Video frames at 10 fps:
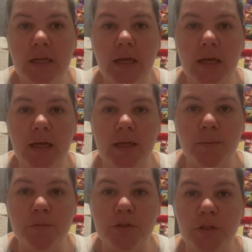
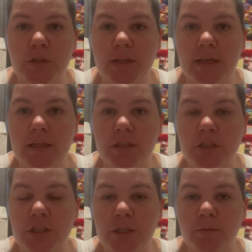So then
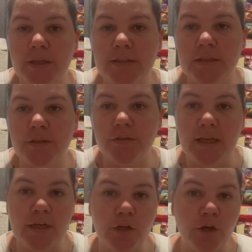she went to
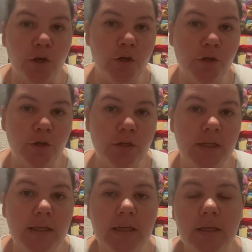create her own.
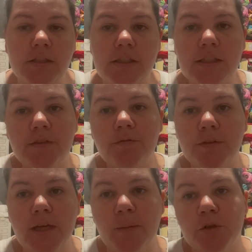She did
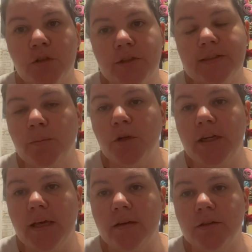come across
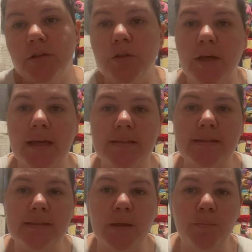somebody else who had
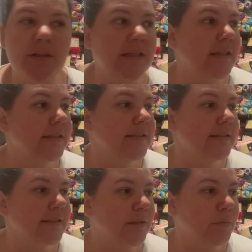something
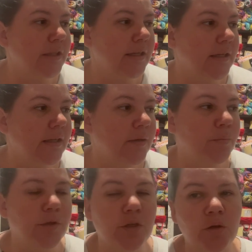similar
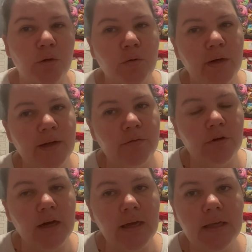but not quite
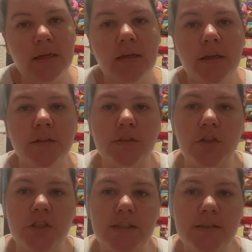right. So
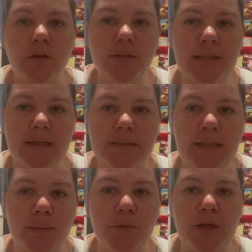she just contacted
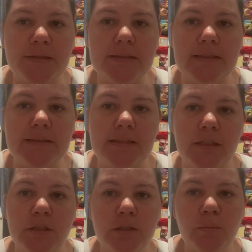that person and said,
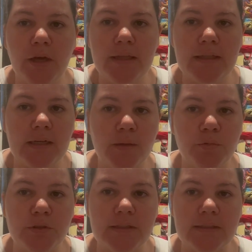do you mind that I
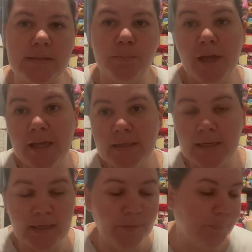put this pattern
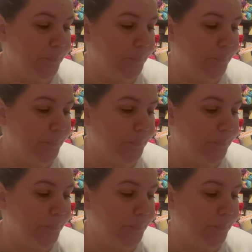out?